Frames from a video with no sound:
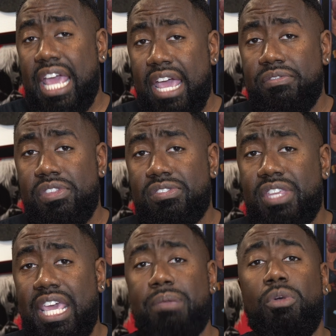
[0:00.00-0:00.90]
have this
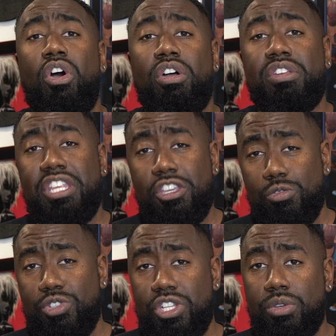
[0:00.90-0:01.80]
game on
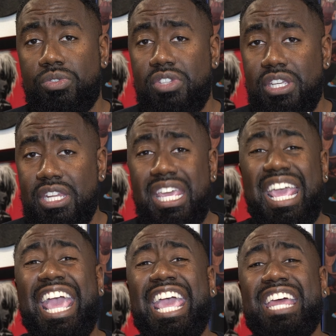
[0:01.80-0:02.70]
Neo Geo
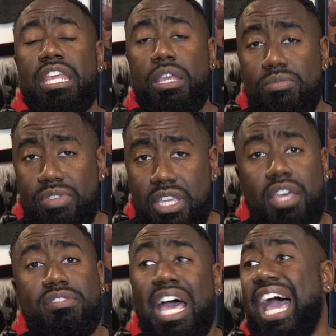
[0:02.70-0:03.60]
CD and
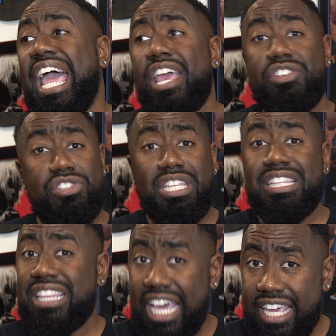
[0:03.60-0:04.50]
MVS. I actually
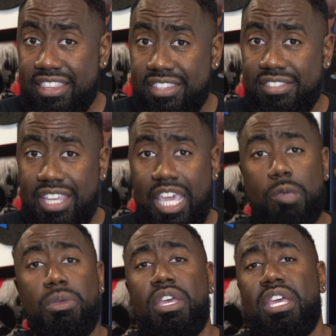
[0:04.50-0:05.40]
like this
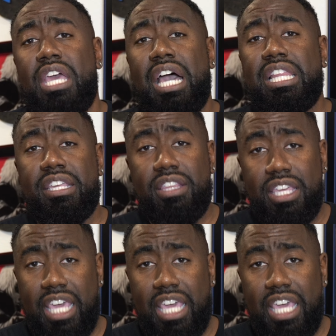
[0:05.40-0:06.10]
game. I like the